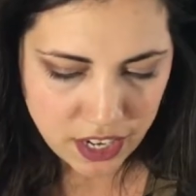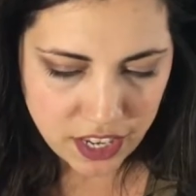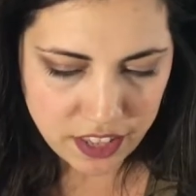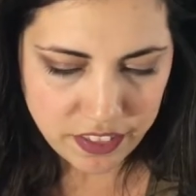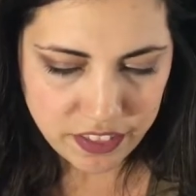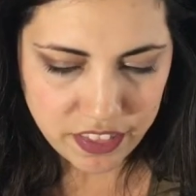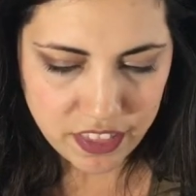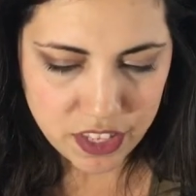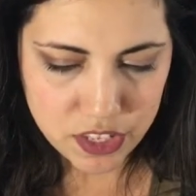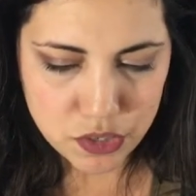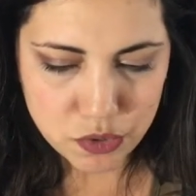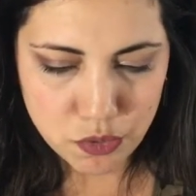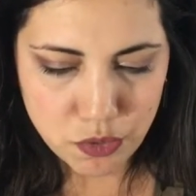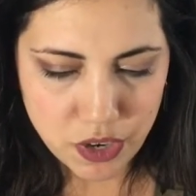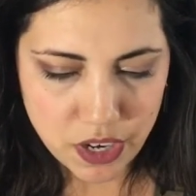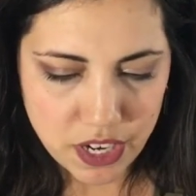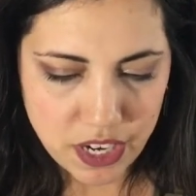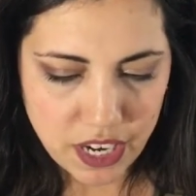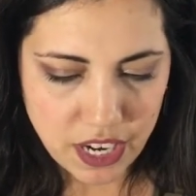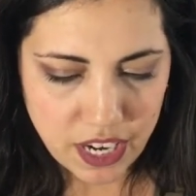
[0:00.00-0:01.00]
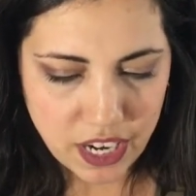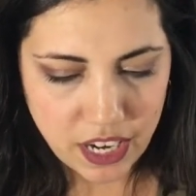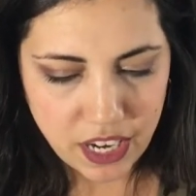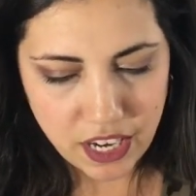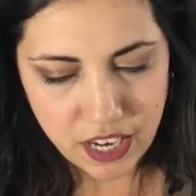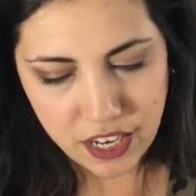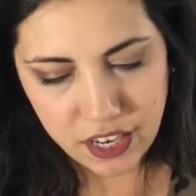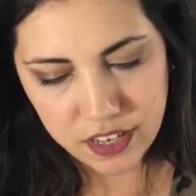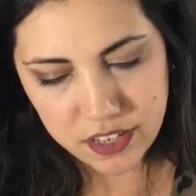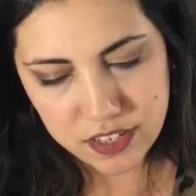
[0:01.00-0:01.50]
And this one
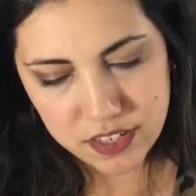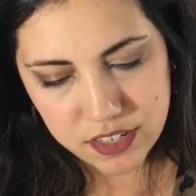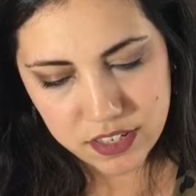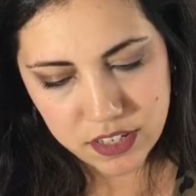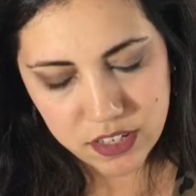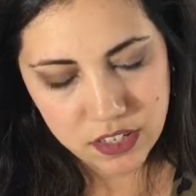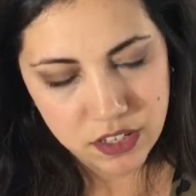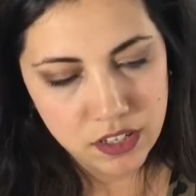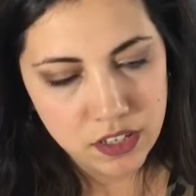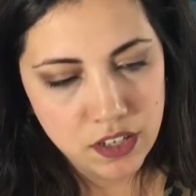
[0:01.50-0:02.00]
is